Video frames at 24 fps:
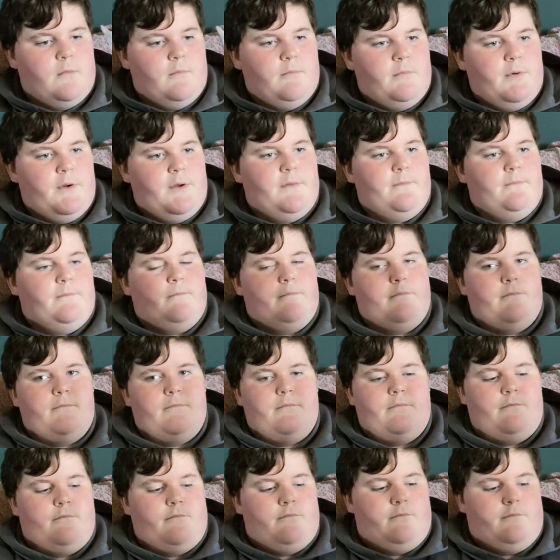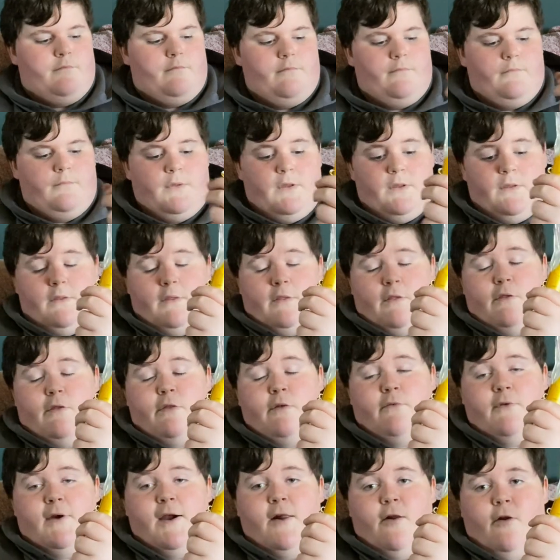but this is the
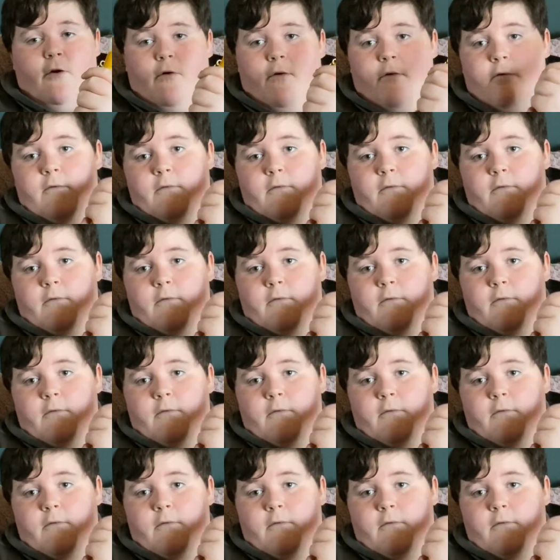rattle.